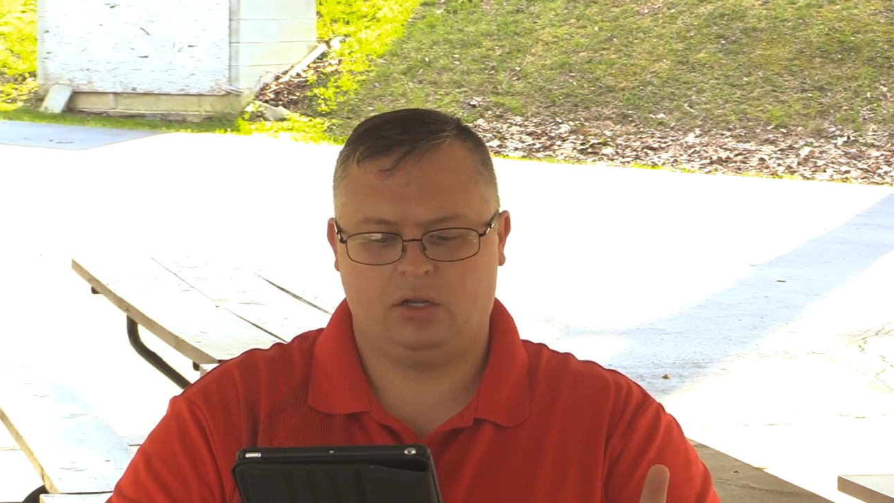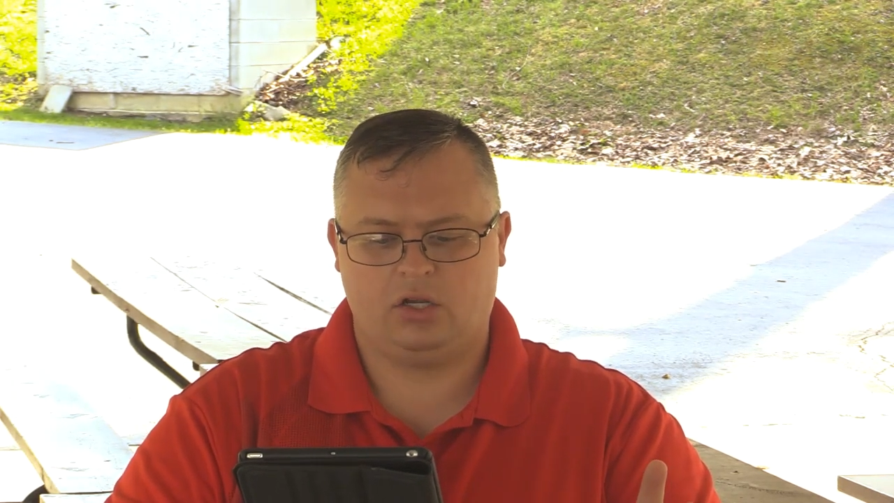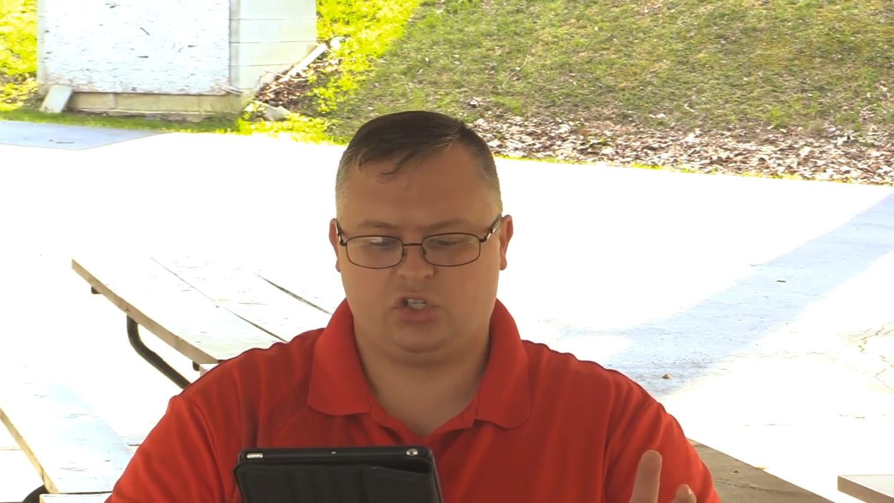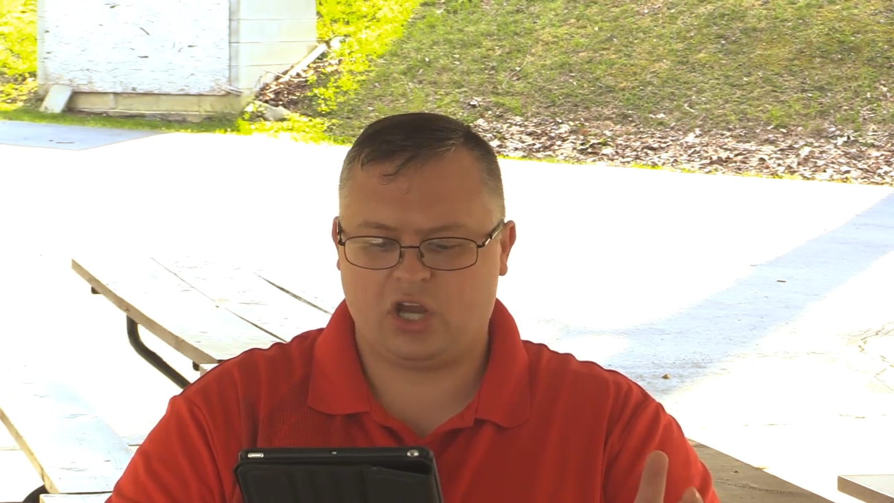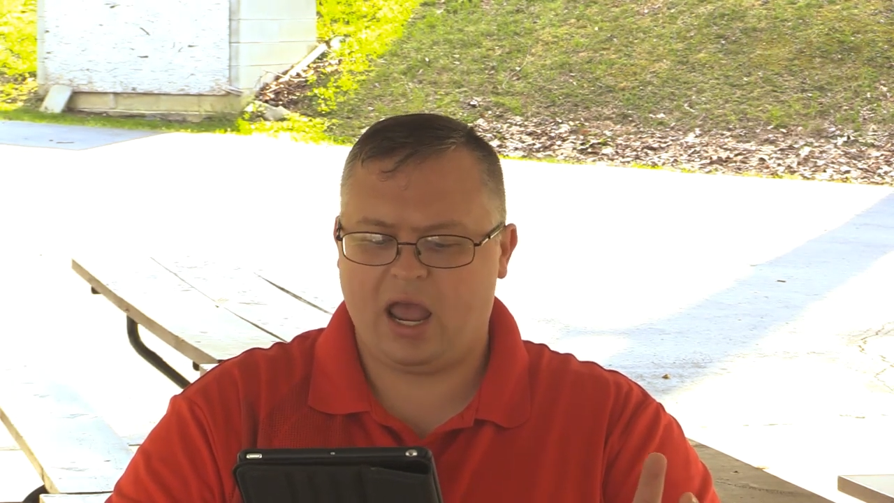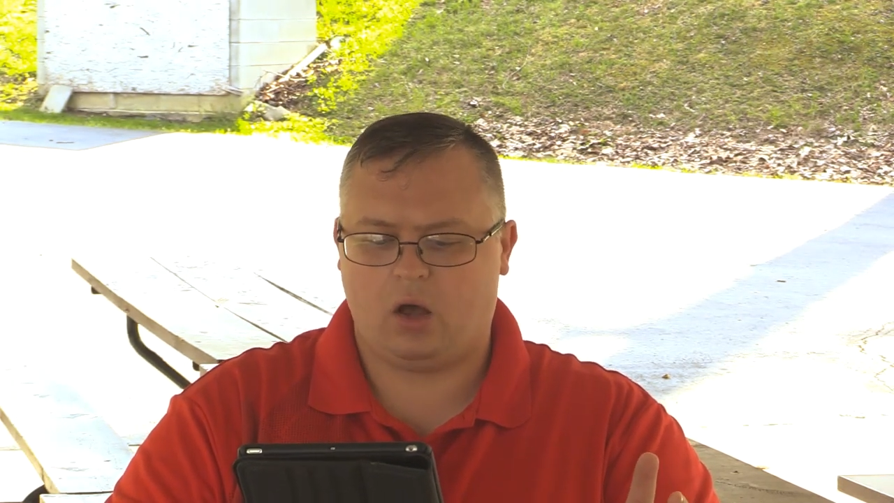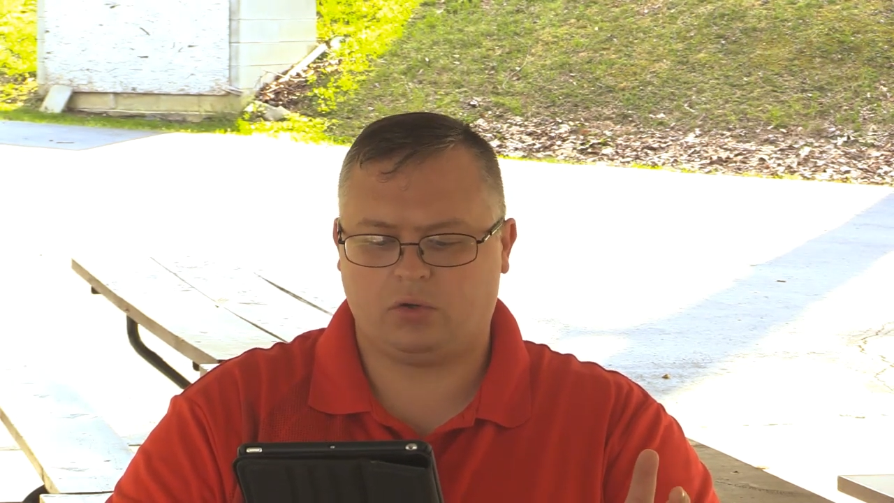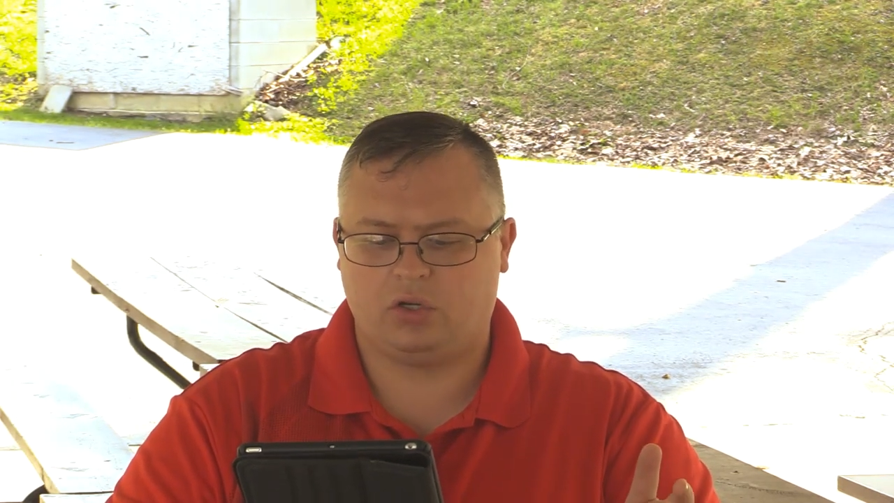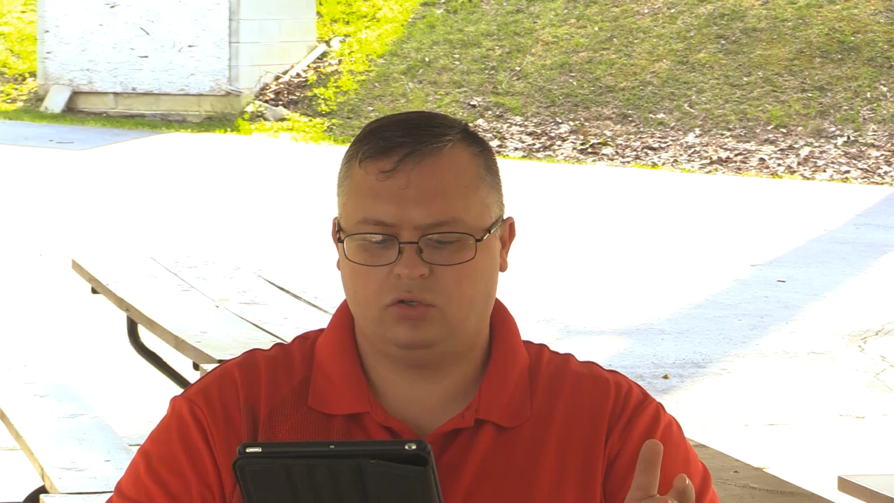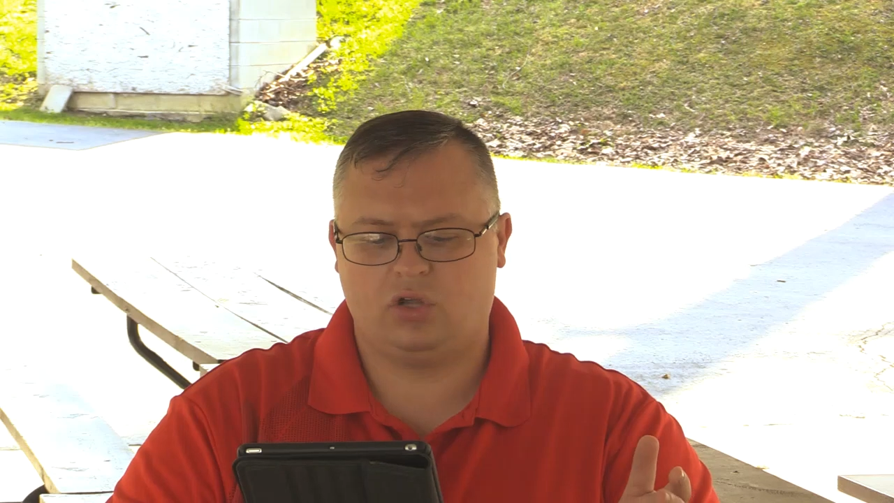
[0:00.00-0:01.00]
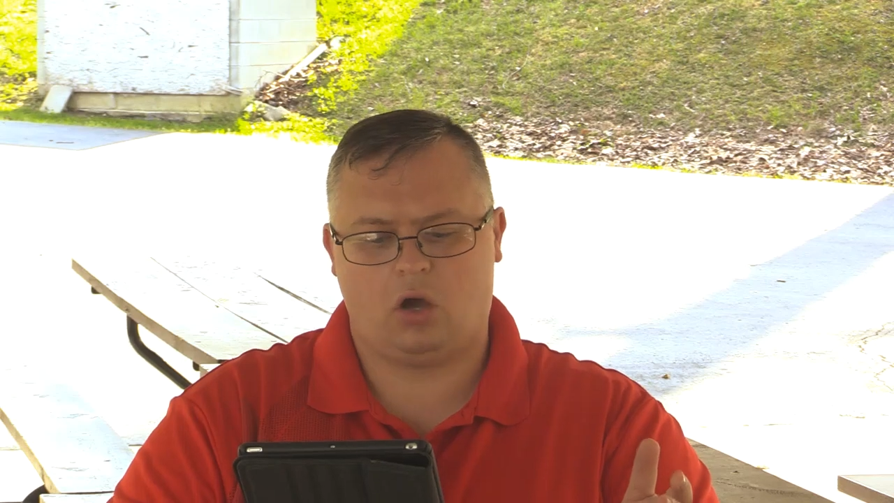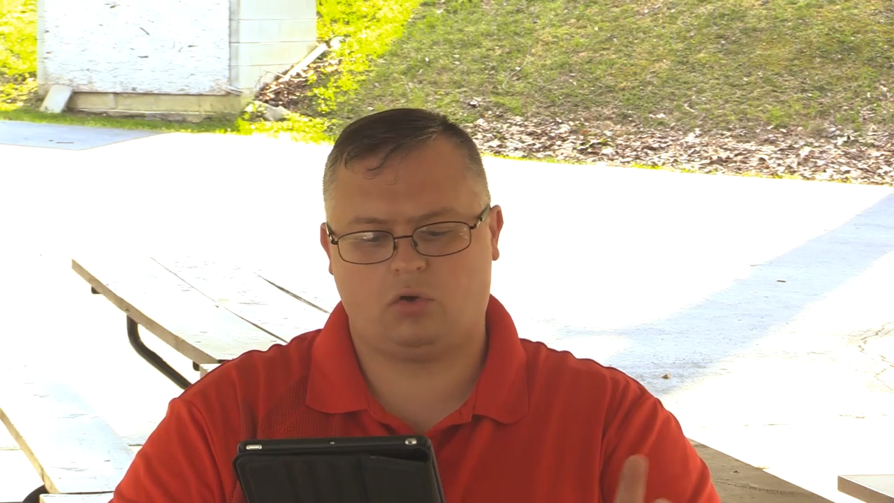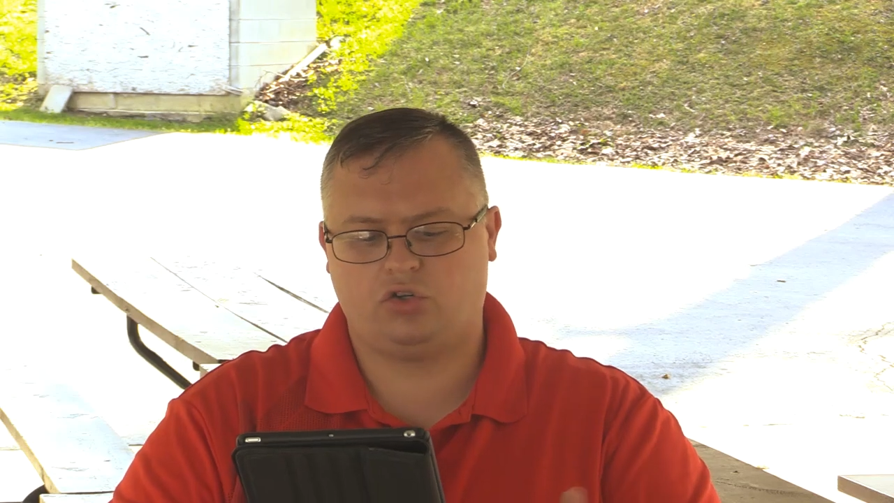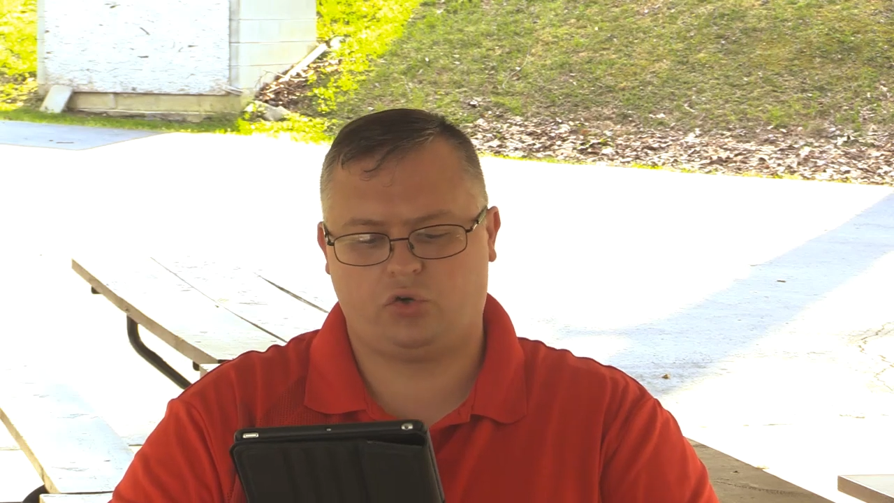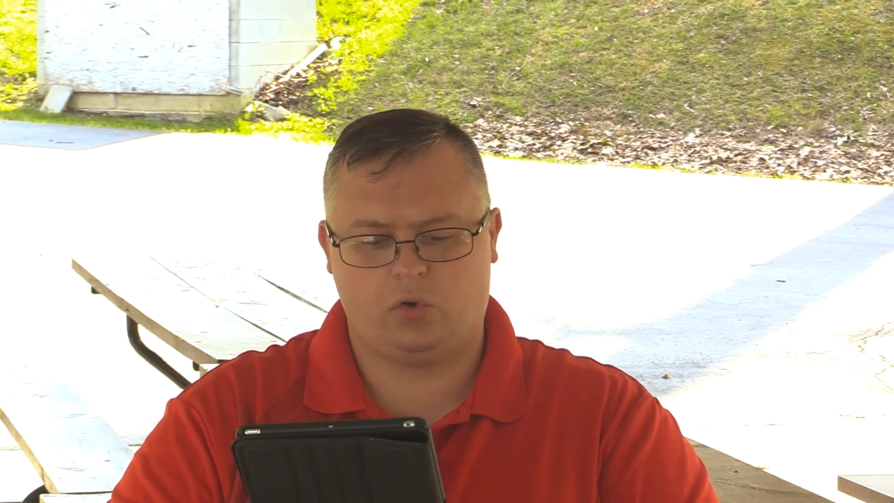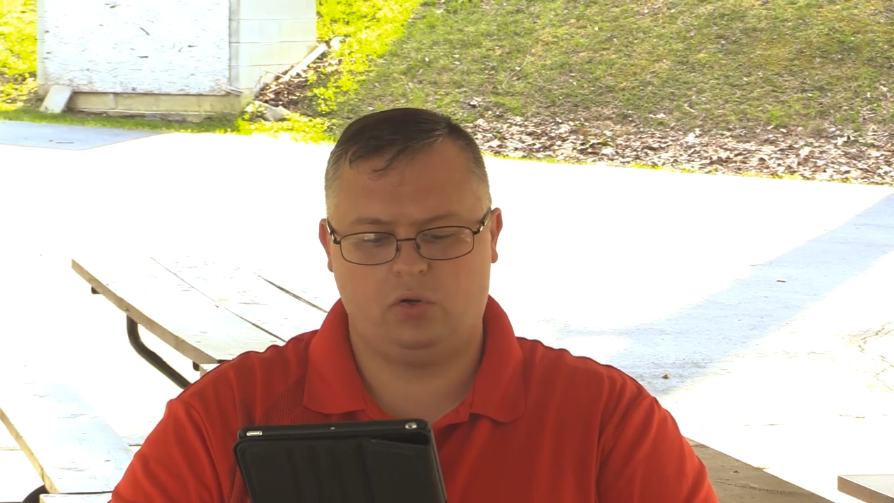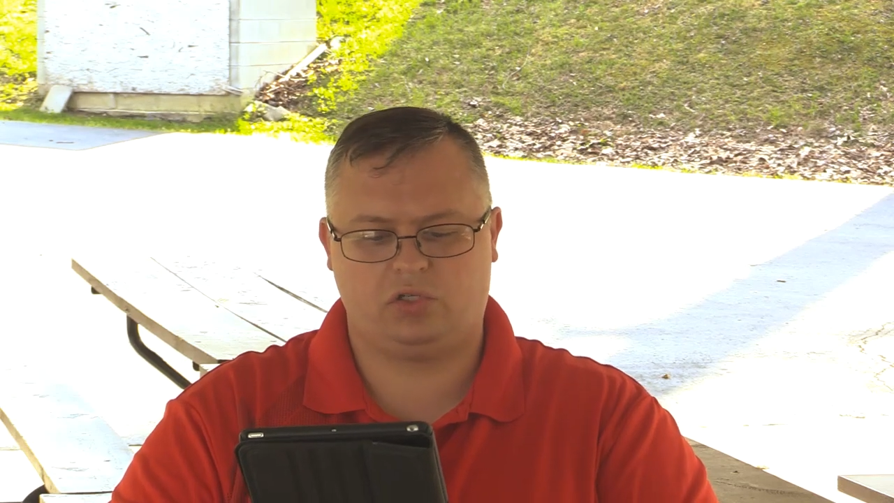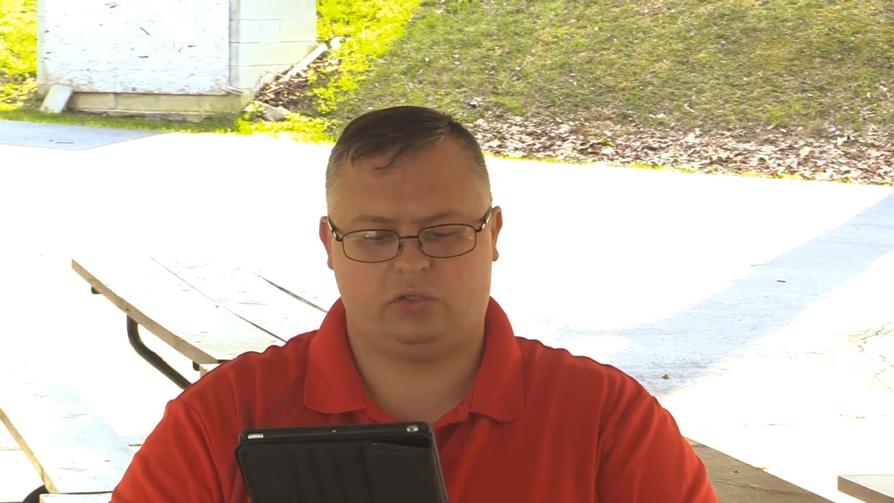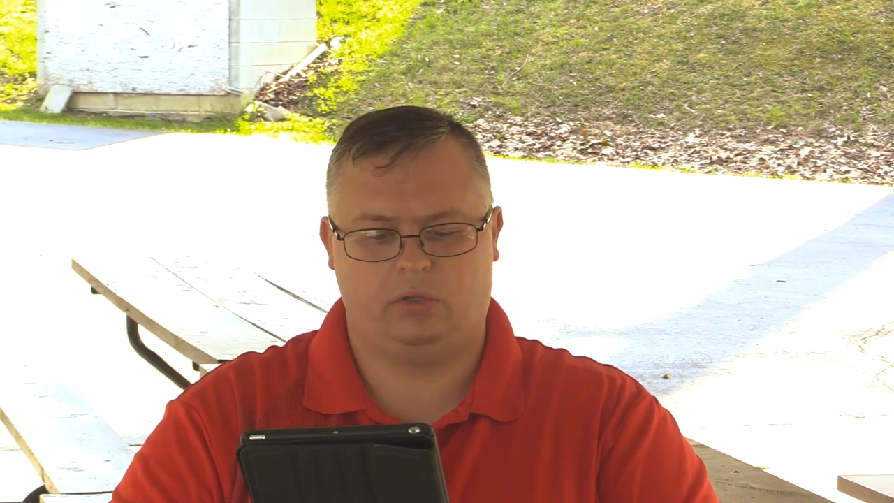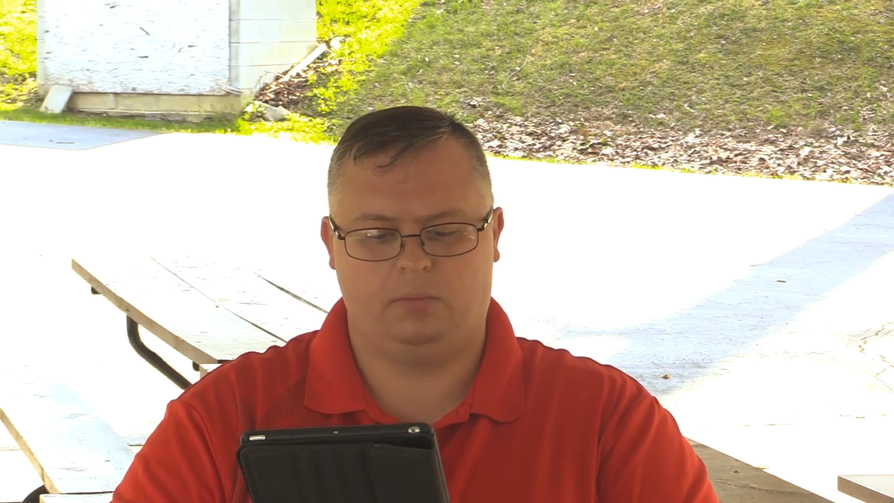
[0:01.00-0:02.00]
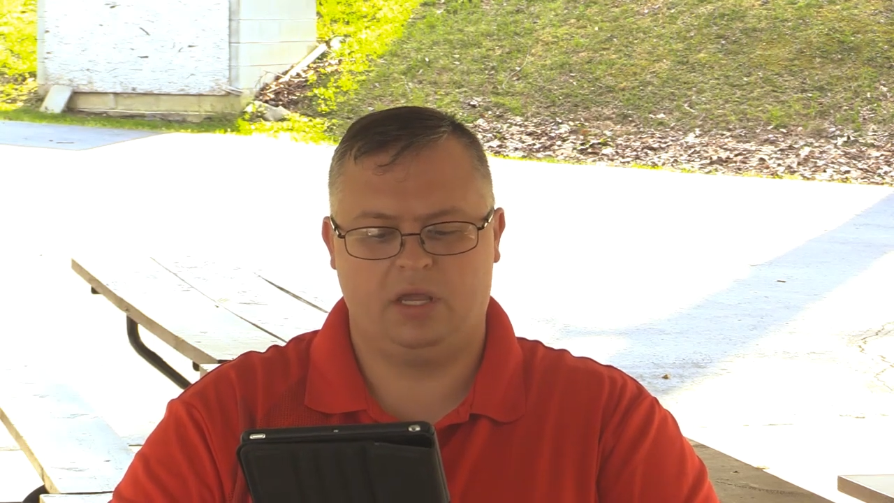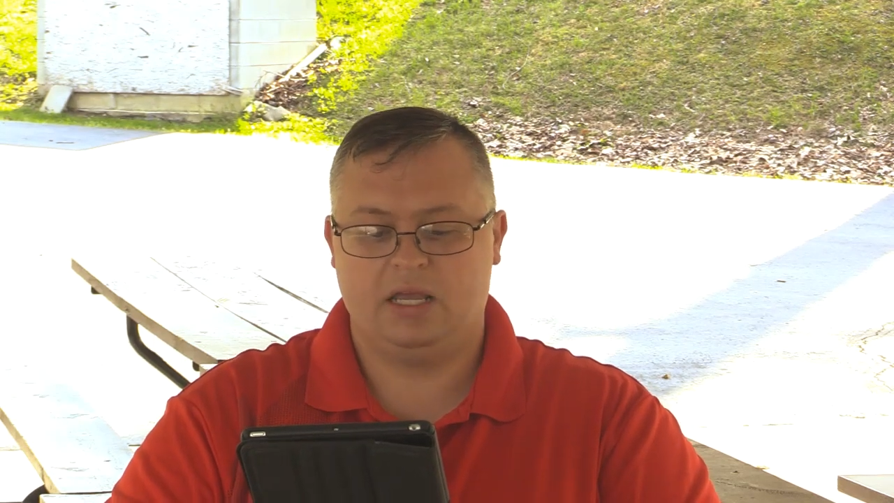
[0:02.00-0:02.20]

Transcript: Shout, daughter Jerusalem.